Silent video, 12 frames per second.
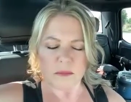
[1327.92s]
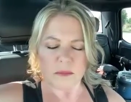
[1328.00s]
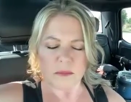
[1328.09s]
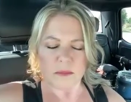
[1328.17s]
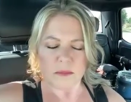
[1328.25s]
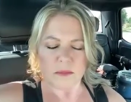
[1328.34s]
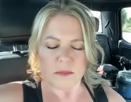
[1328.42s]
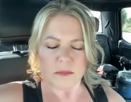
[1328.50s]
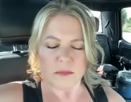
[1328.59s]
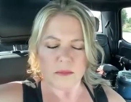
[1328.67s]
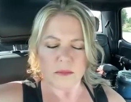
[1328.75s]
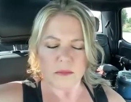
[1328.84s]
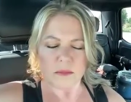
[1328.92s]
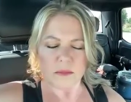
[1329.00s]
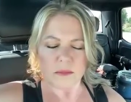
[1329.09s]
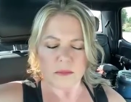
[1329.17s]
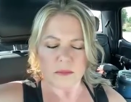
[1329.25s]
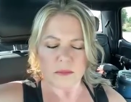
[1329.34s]

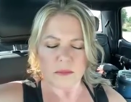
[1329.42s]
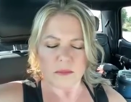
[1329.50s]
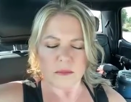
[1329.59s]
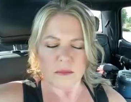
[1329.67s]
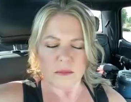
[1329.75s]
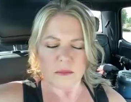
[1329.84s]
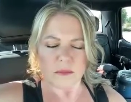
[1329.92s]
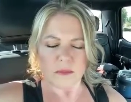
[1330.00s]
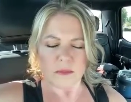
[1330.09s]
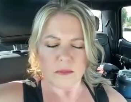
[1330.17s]
(silence)